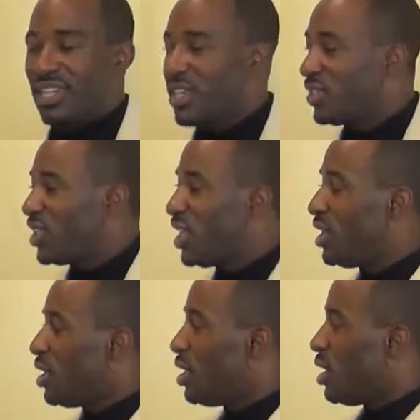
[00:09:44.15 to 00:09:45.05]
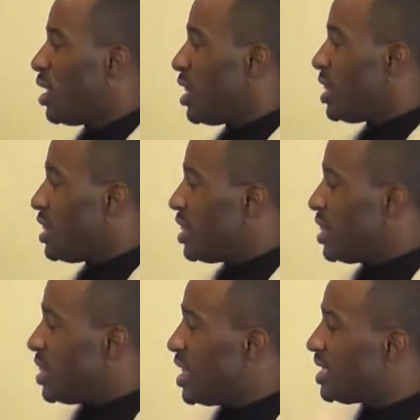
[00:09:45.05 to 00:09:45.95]
You see,
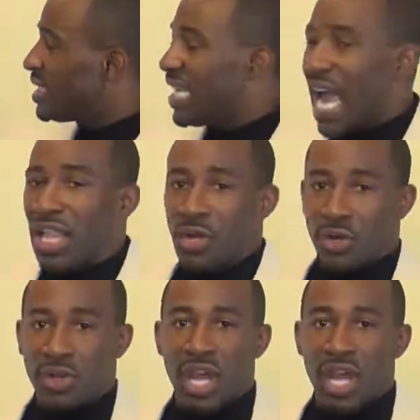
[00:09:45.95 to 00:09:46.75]
this calendar